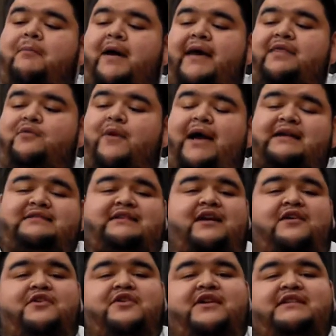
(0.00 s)
By the wax
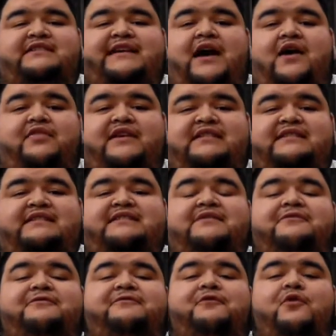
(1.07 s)
color, you can tell this is
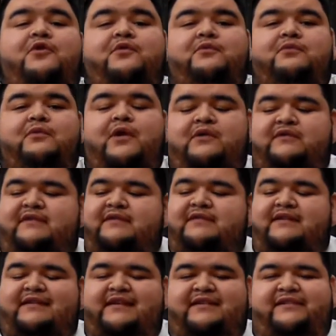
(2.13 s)
the Four
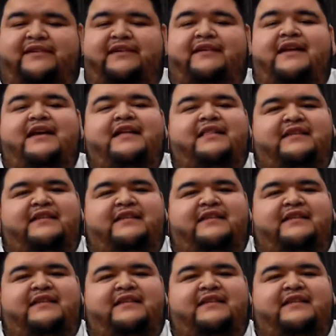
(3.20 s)
Roses edition.